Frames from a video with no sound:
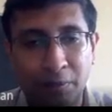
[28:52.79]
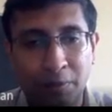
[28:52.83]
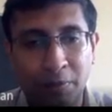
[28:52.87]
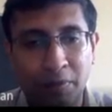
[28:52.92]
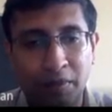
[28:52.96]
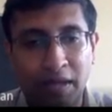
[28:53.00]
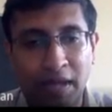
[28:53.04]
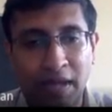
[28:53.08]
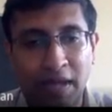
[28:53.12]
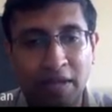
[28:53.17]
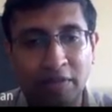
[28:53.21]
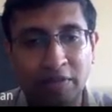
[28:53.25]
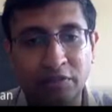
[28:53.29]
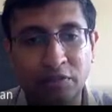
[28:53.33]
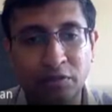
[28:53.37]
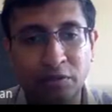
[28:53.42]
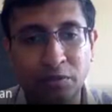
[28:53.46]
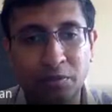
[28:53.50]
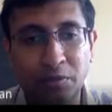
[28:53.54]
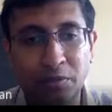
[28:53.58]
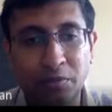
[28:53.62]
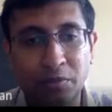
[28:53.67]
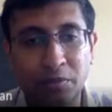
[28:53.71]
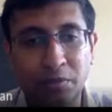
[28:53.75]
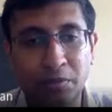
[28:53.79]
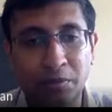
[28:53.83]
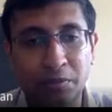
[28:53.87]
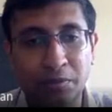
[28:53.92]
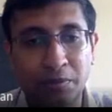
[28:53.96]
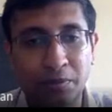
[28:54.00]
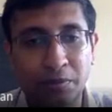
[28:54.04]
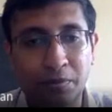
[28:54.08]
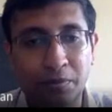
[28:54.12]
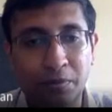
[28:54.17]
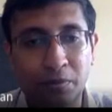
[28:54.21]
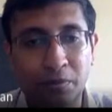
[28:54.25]
But as you
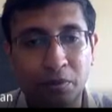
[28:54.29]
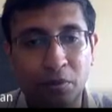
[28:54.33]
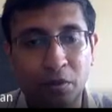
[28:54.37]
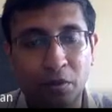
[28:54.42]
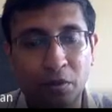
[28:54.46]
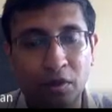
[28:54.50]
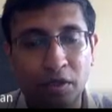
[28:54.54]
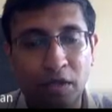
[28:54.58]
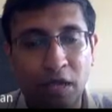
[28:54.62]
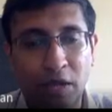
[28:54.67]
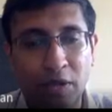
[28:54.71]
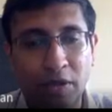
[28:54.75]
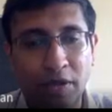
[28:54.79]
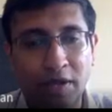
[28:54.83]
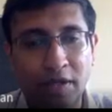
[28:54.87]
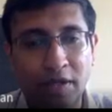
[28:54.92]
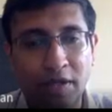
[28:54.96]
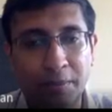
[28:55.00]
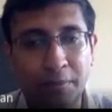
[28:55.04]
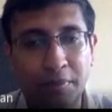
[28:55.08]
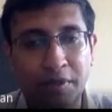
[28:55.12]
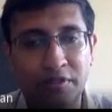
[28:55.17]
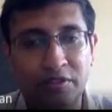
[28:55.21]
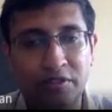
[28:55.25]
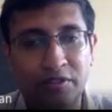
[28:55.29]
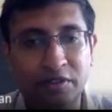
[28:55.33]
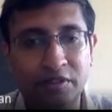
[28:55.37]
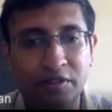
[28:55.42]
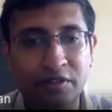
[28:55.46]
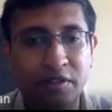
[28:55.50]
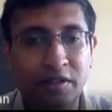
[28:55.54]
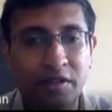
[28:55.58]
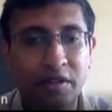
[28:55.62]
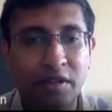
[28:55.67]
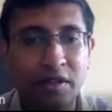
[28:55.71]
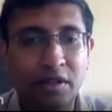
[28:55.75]
go down in temperature,
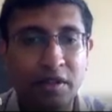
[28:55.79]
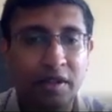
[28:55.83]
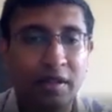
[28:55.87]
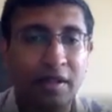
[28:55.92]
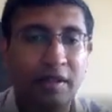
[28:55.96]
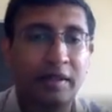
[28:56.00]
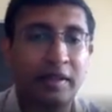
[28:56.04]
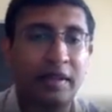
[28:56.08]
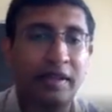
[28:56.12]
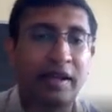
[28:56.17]
they